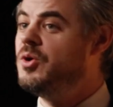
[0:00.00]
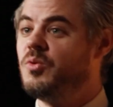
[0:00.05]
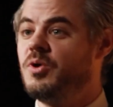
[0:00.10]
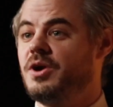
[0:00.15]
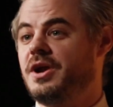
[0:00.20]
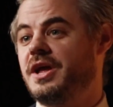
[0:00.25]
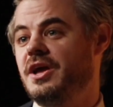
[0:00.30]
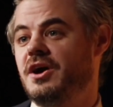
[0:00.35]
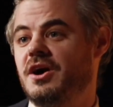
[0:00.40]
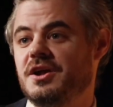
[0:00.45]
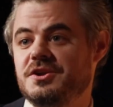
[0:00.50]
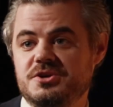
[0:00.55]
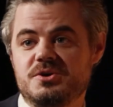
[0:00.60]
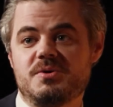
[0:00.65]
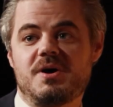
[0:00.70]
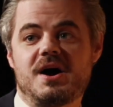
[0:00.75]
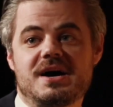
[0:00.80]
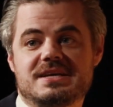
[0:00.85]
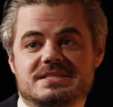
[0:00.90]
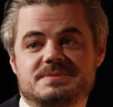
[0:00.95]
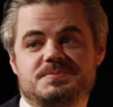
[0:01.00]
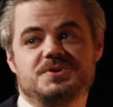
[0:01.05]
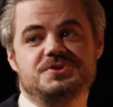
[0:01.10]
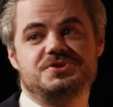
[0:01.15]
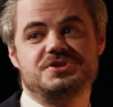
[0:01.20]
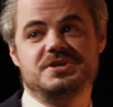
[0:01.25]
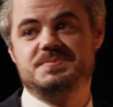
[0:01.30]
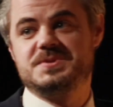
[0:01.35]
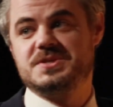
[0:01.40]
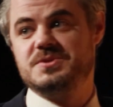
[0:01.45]
working on new hospital
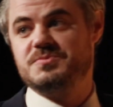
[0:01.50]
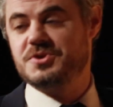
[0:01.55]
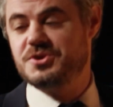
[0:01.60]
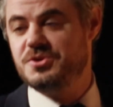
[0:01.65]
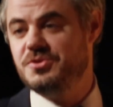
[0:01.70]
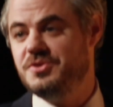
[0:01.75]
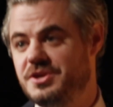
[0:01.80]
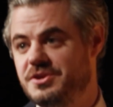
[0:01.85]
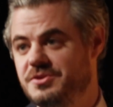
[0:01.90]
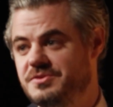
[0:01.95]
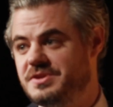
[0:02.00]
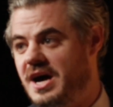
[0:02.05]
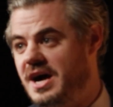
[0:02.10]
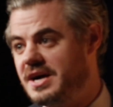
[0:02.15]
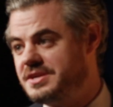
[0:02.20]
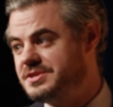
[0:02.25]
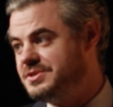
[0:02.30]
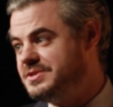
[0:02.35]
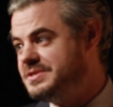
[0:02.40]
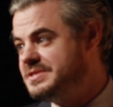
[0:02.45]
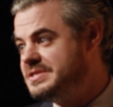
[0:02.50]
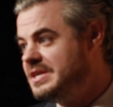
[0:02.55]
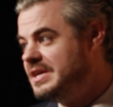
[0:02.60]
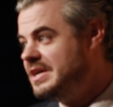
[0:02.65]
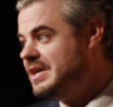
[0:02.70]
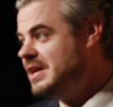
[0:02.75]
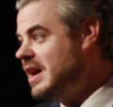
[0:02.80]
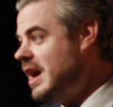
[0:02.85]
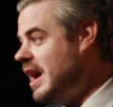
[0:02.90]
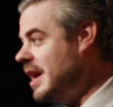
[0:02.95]
ships and recruiting new doctors,
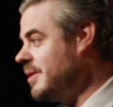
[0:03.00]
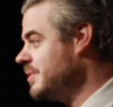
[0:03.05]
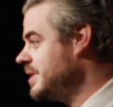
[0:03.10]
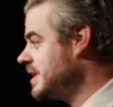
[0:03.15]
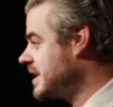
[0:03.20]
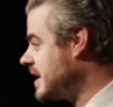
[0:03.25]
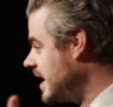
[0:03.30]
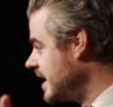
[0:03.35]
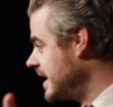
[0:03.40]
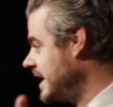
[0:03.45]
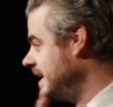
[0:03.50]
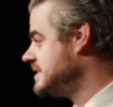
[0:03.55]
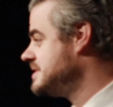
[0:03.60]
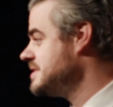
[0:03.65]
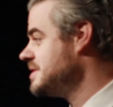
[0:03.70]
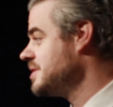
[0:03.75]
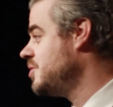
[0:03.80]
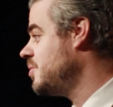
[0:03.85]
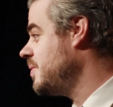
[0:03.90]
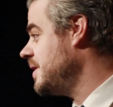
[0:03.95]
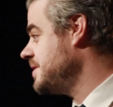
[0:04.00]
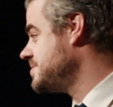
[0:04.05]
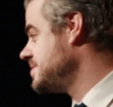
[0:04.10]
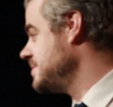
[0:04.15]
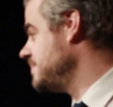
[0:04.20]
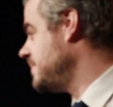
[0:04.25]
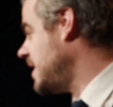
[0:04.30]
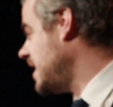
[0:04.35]
I wanted to kind of get to the question